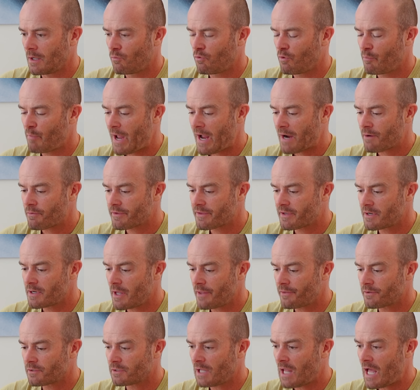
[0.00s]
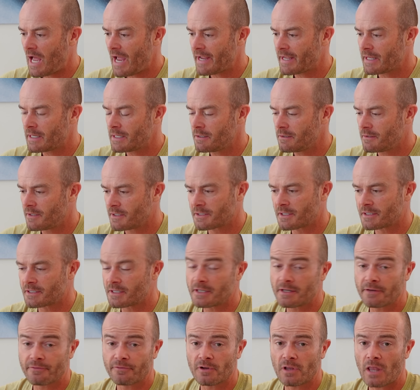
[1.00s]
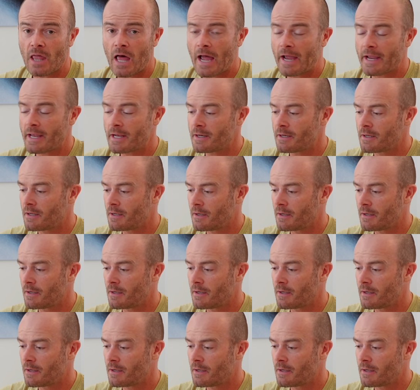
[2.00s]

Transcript: We're back with another lion. This is a different lion.